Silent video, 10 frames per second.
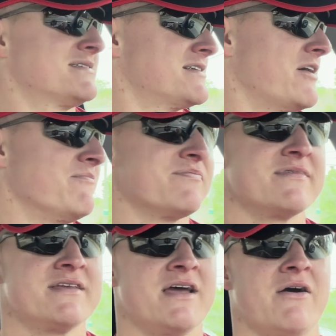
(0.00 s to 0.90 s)
So
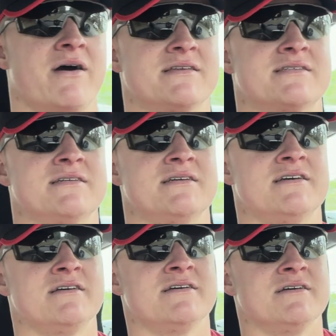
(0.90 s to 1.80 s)
anyways,
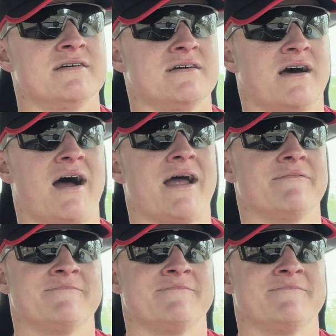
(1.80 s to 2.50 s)
all right,